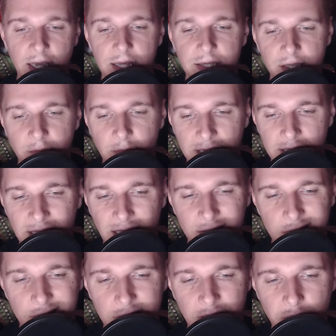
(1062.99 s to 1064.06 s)
they might not
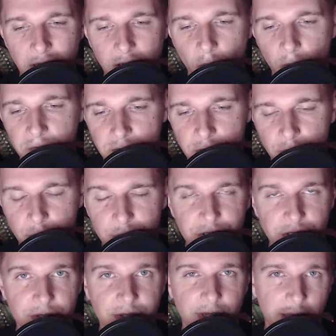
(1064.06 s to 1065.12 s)
they might overdo certain